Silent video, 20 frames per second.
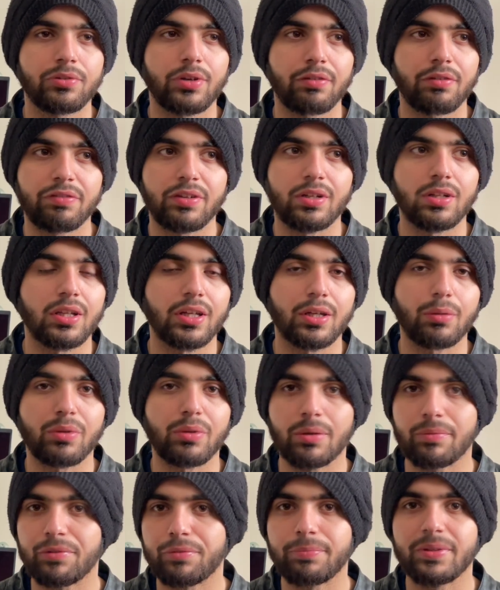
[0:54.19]
I feel like
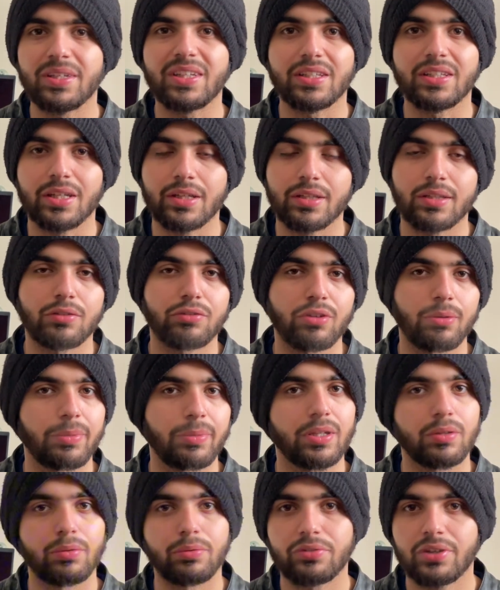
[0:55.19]
when I'm speaking English I
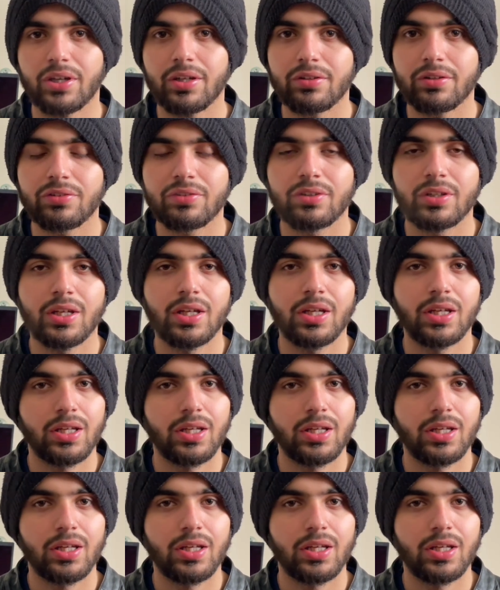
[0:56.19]
make no sense,